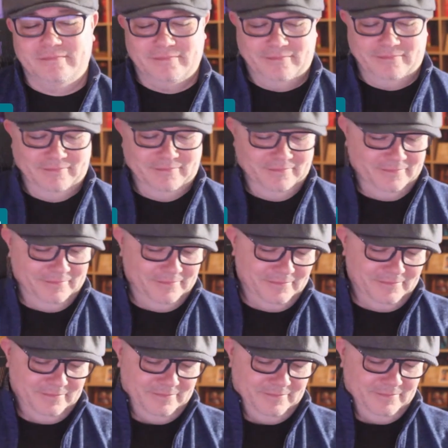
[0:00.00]

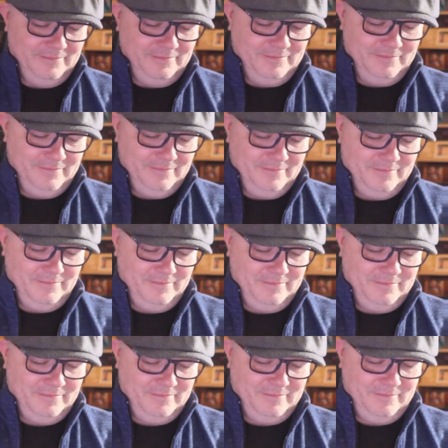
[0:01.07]

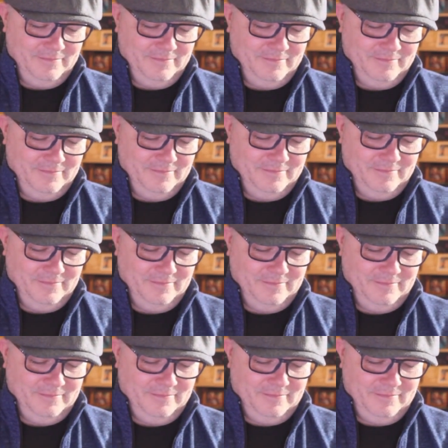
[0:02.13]

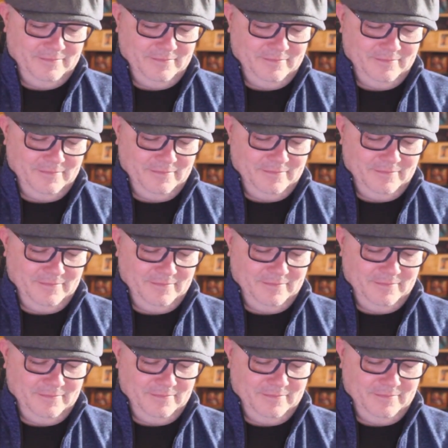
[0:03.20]

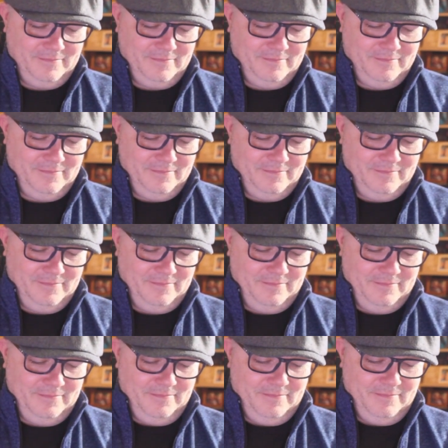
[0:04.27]

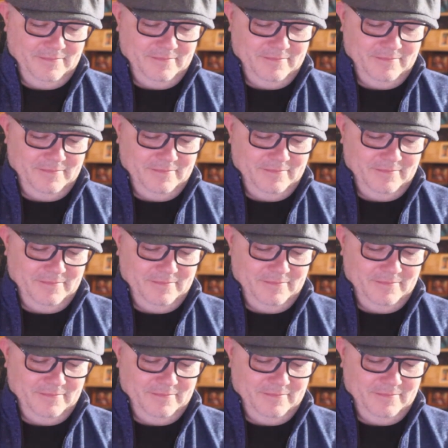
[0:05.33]
The person shown says nothing.